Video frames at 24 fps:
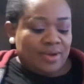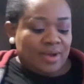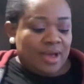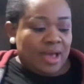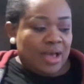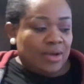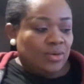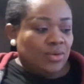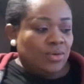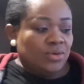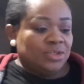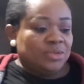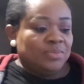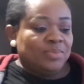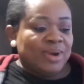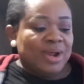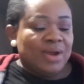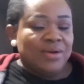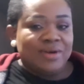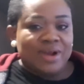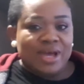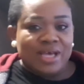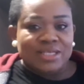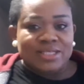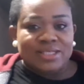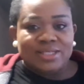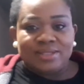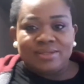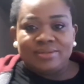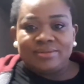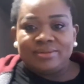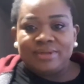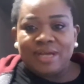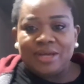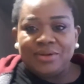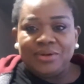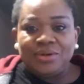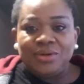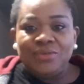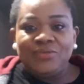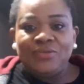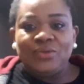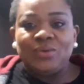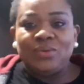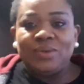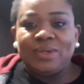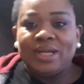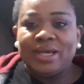I cooked brown rice. I don't know
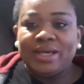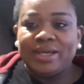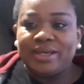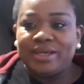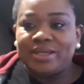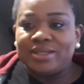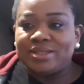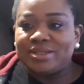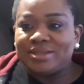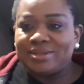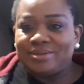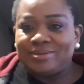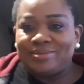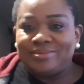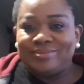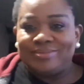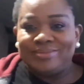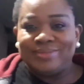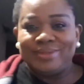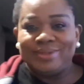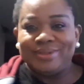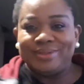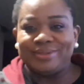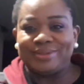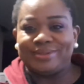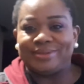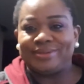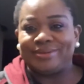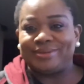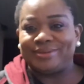if you will like it, but